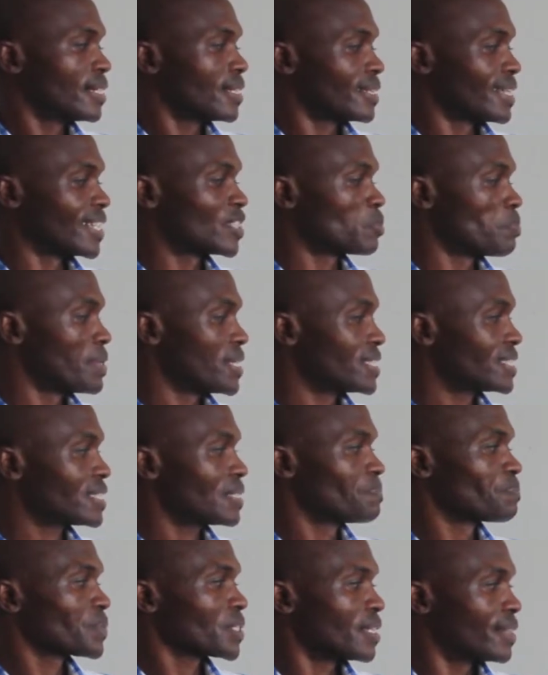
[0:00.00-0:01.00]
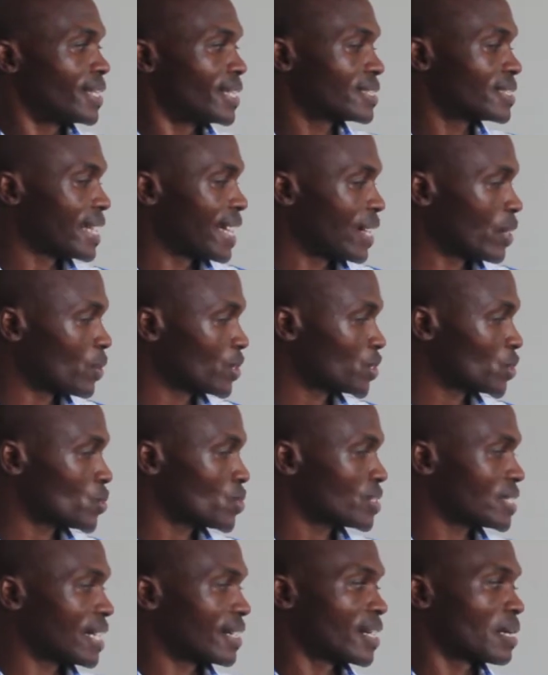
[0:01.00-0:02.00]
That means these
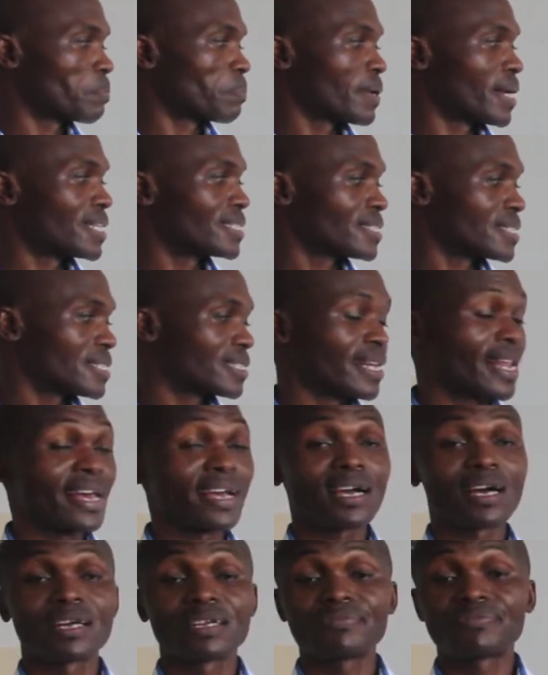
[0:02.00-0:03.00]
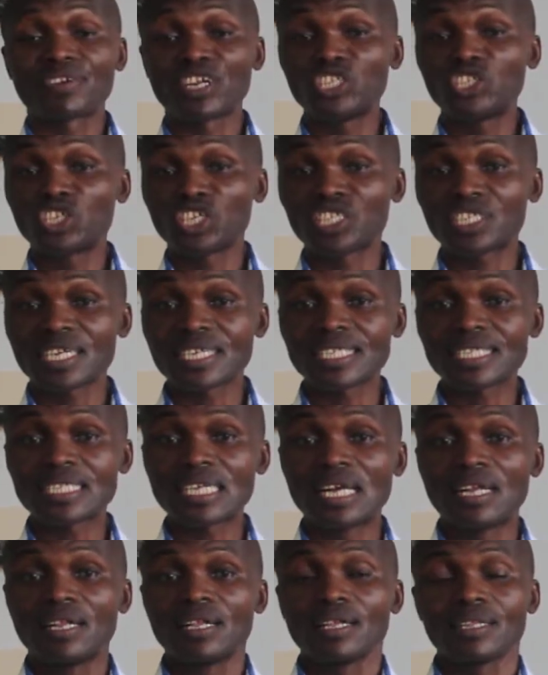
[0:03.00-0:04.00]
aerosols and appliances like refrigerators
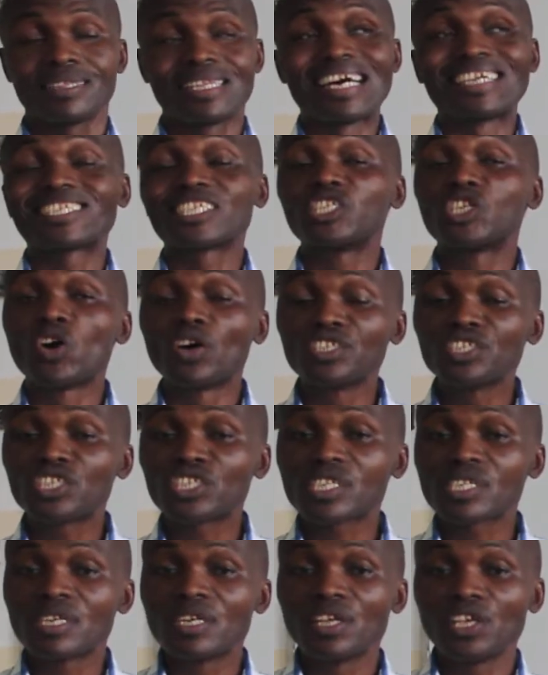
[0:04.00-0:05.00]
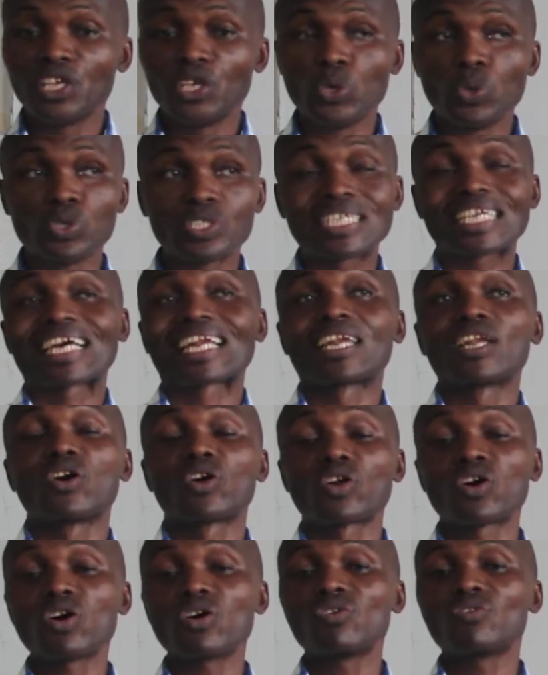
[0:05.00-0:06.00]
that don't use
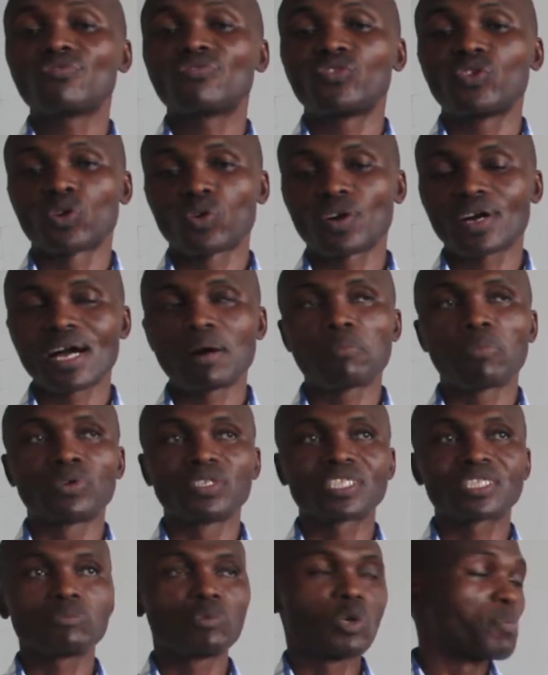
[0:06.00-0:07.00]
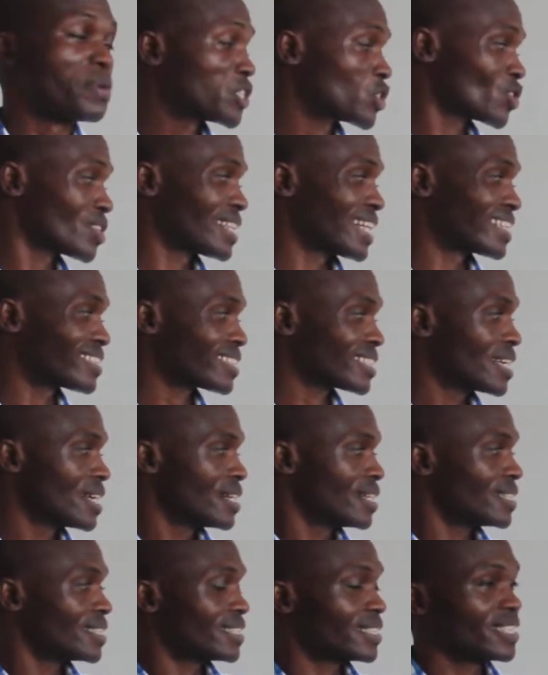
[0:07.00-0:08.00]
chlorofluorocarbons. We mentioned that
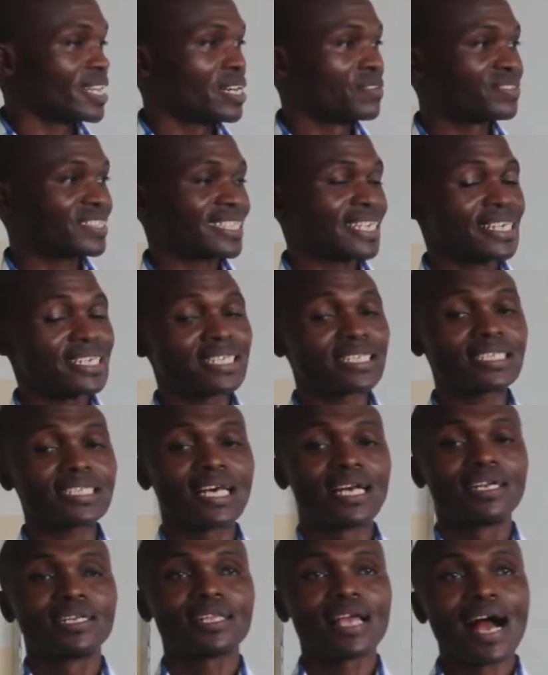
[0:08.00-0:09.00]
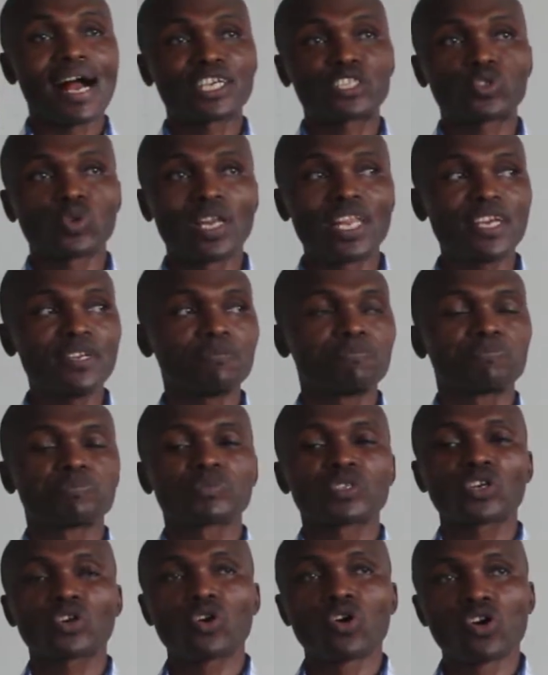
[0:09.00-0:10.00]
CFCs actually
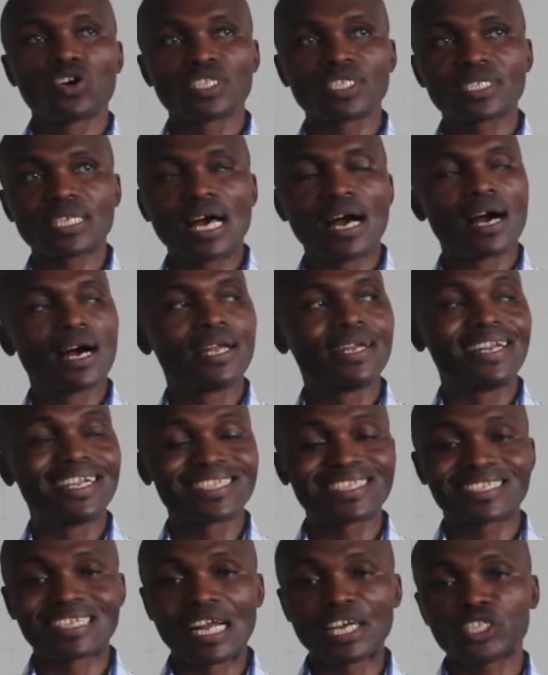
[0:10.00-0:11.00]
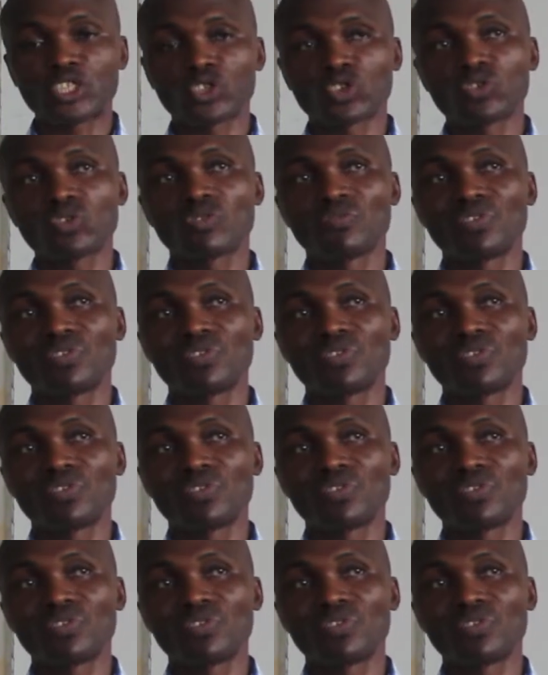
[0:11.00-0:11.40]
cause destruction of